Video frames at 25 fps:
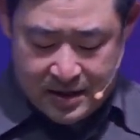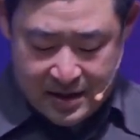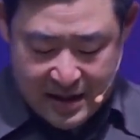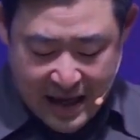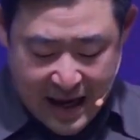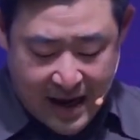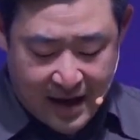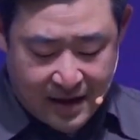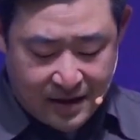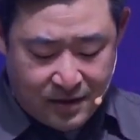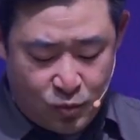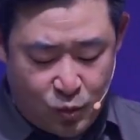
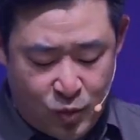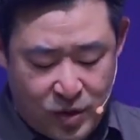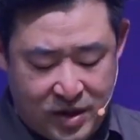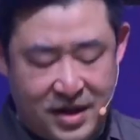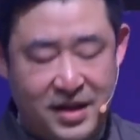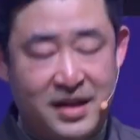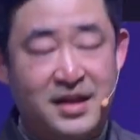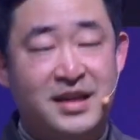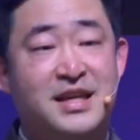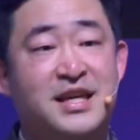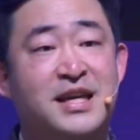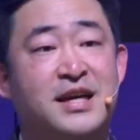then we
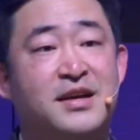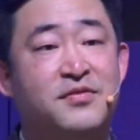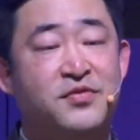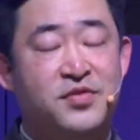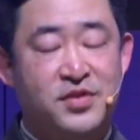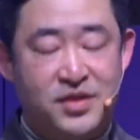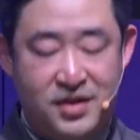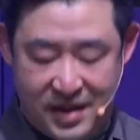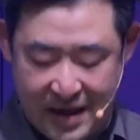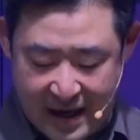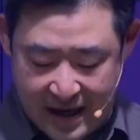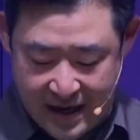can give
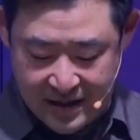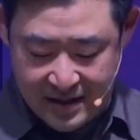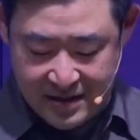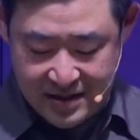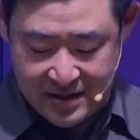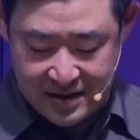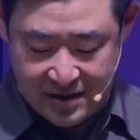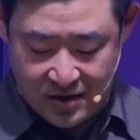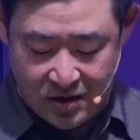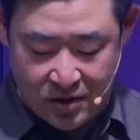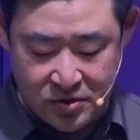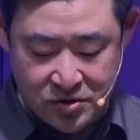
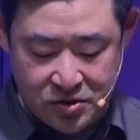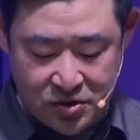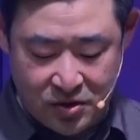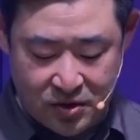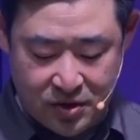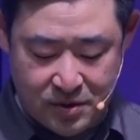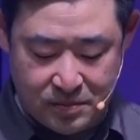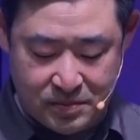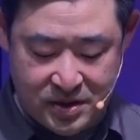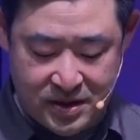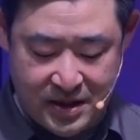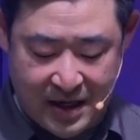thanks in all
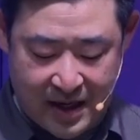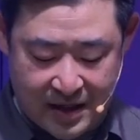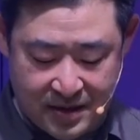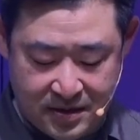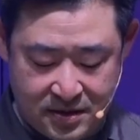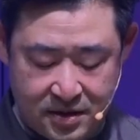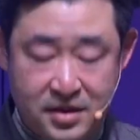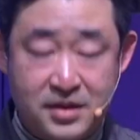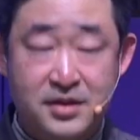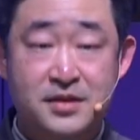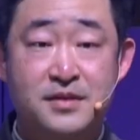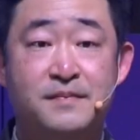
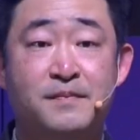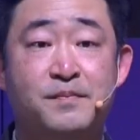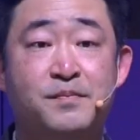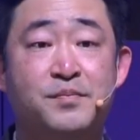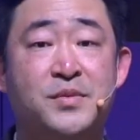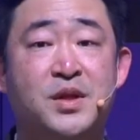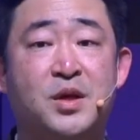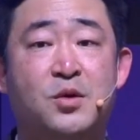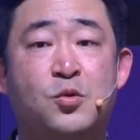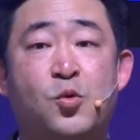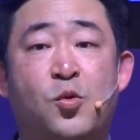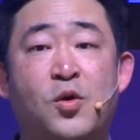circumstances.
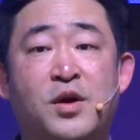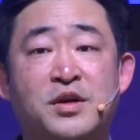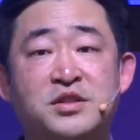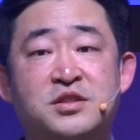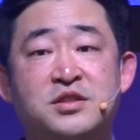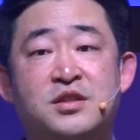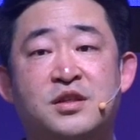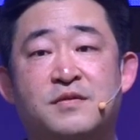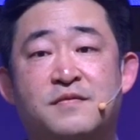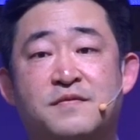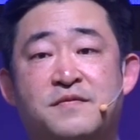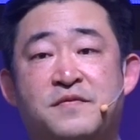The
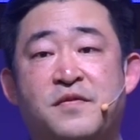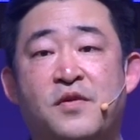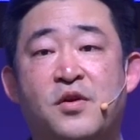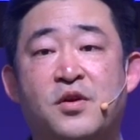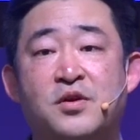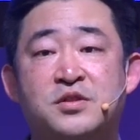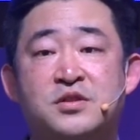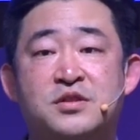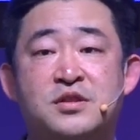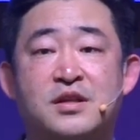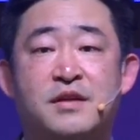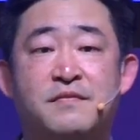question
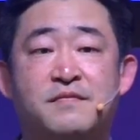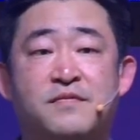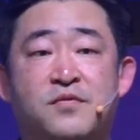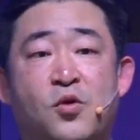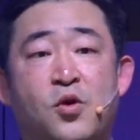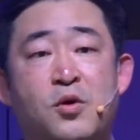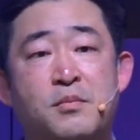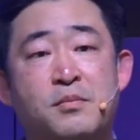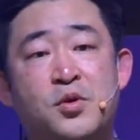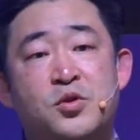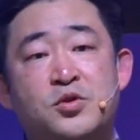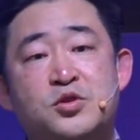first and
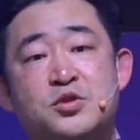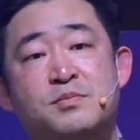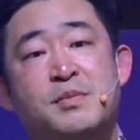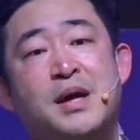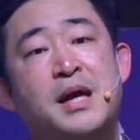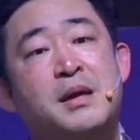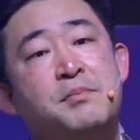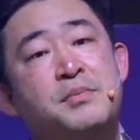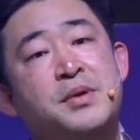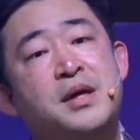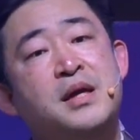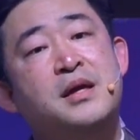foremost
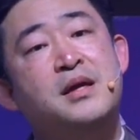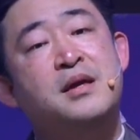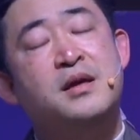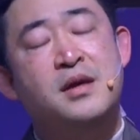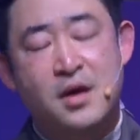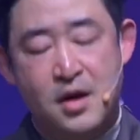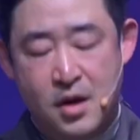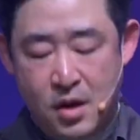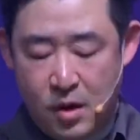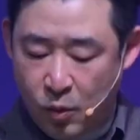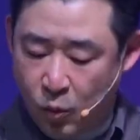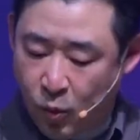might be,
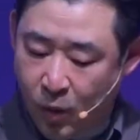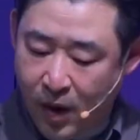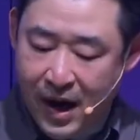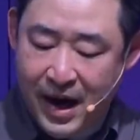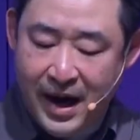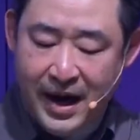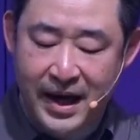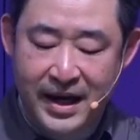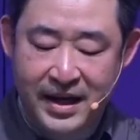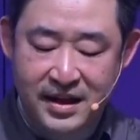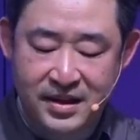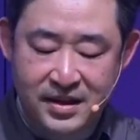
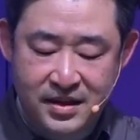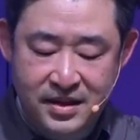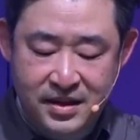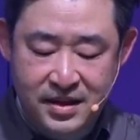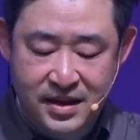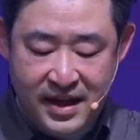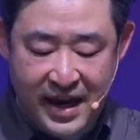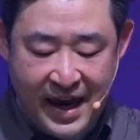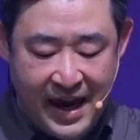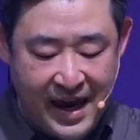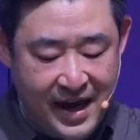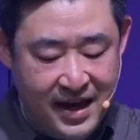why
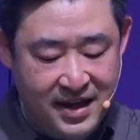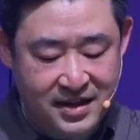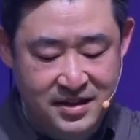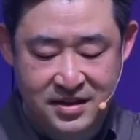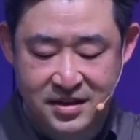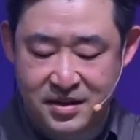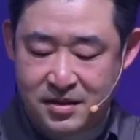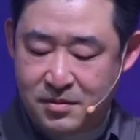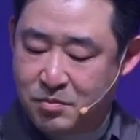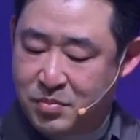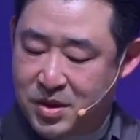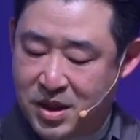
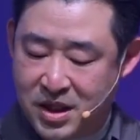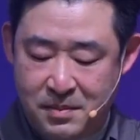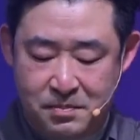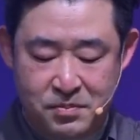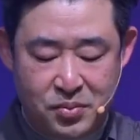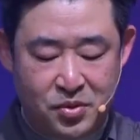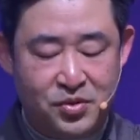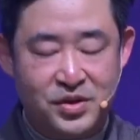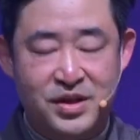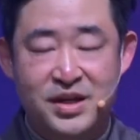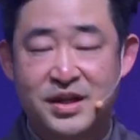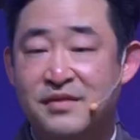can't
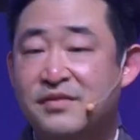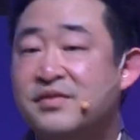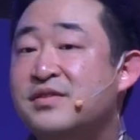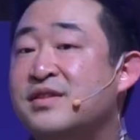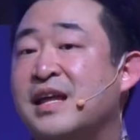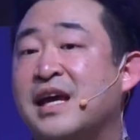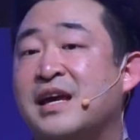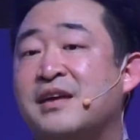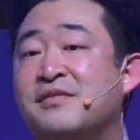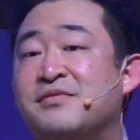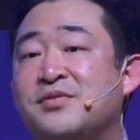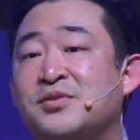people give
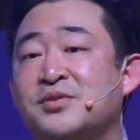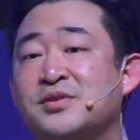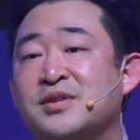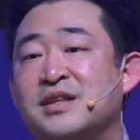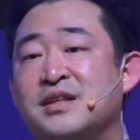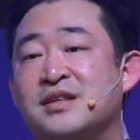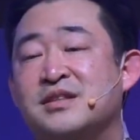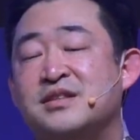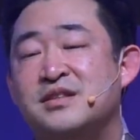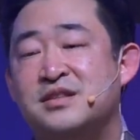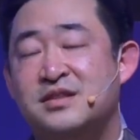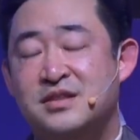
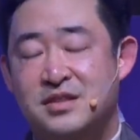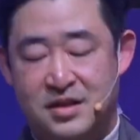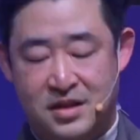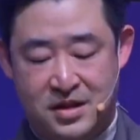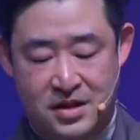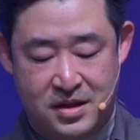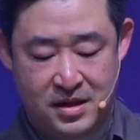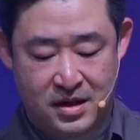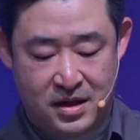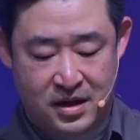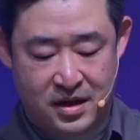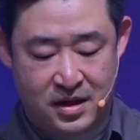thankfulness,
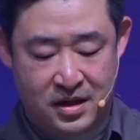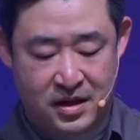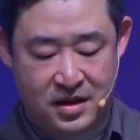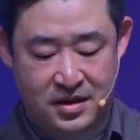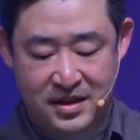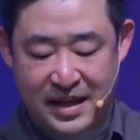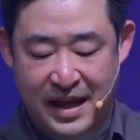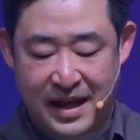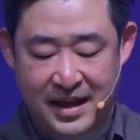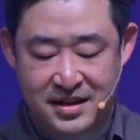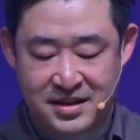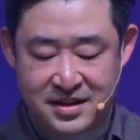
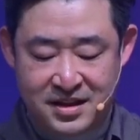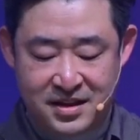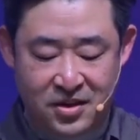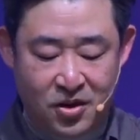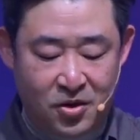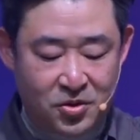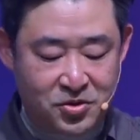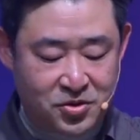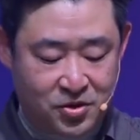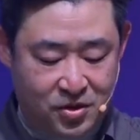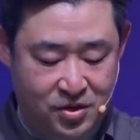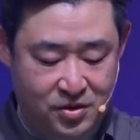thanks in
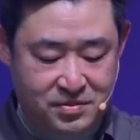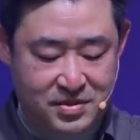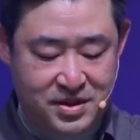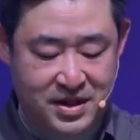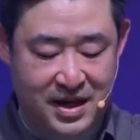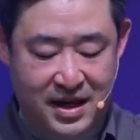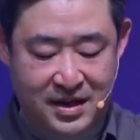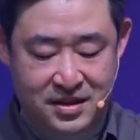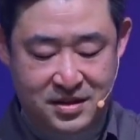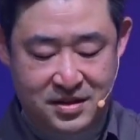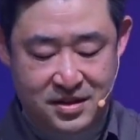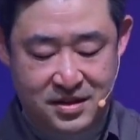all
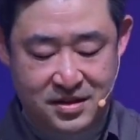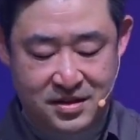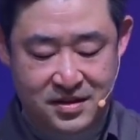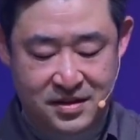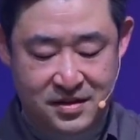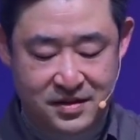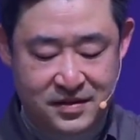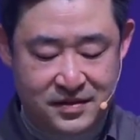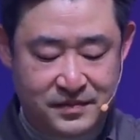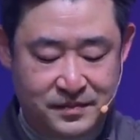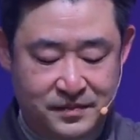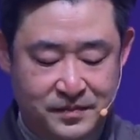circumstances?
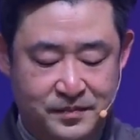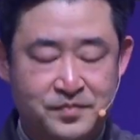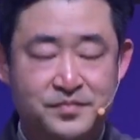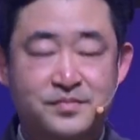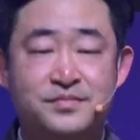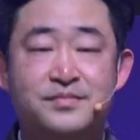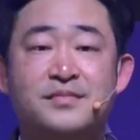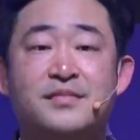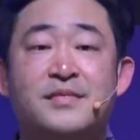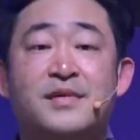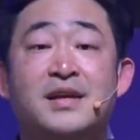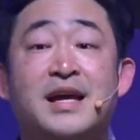
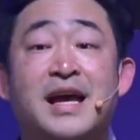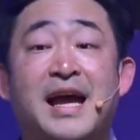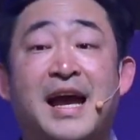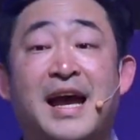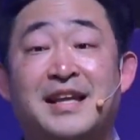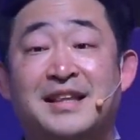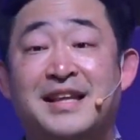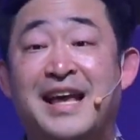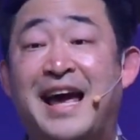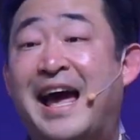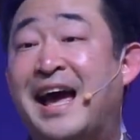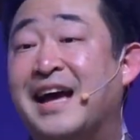
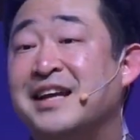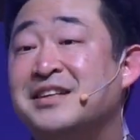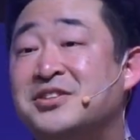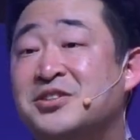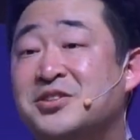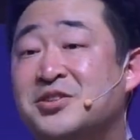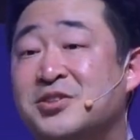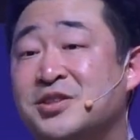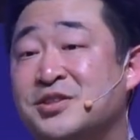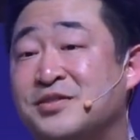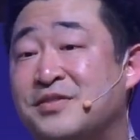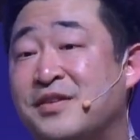And the
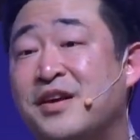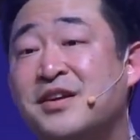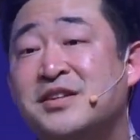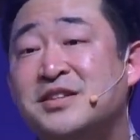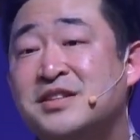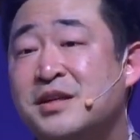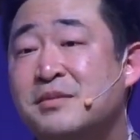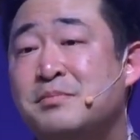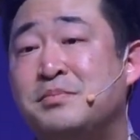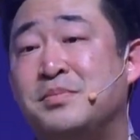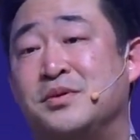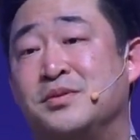answer is very
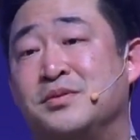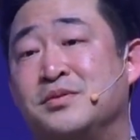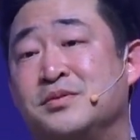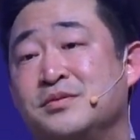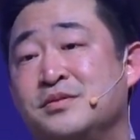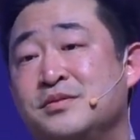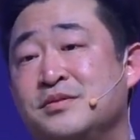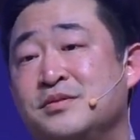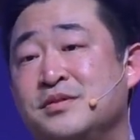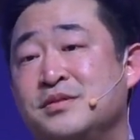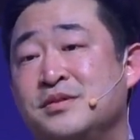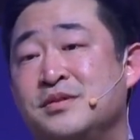simple.
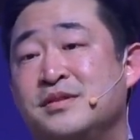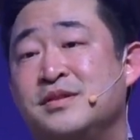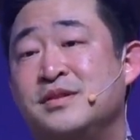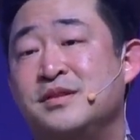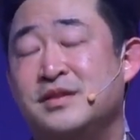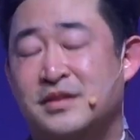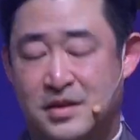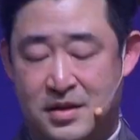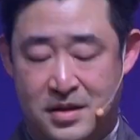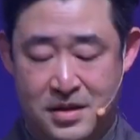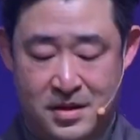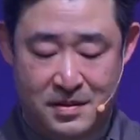
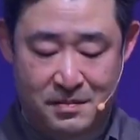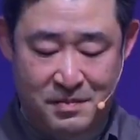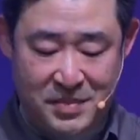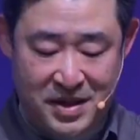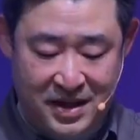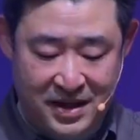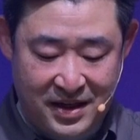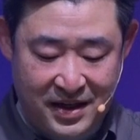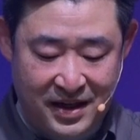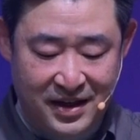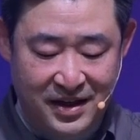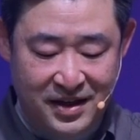
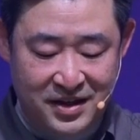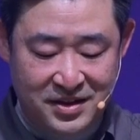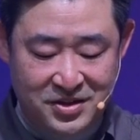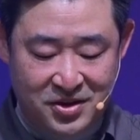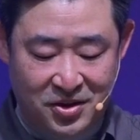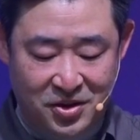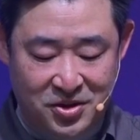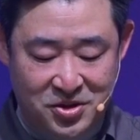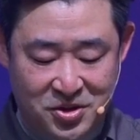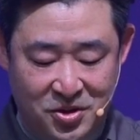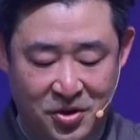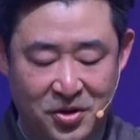Because
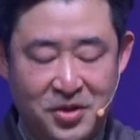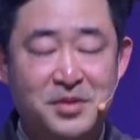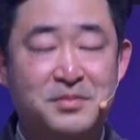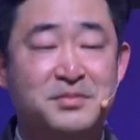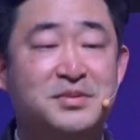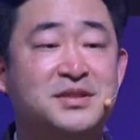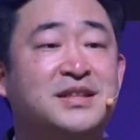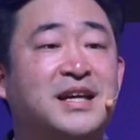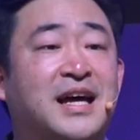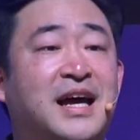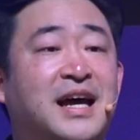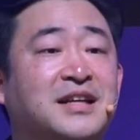our
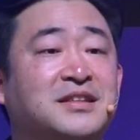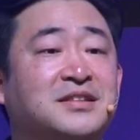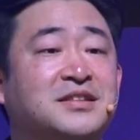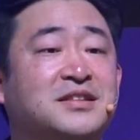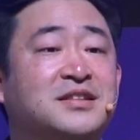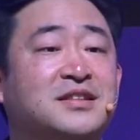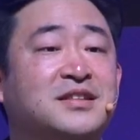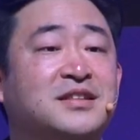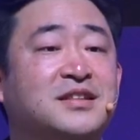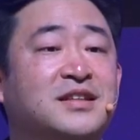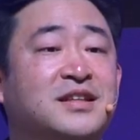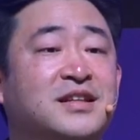
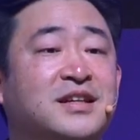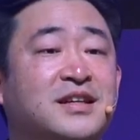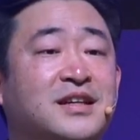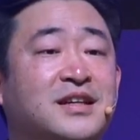circumstance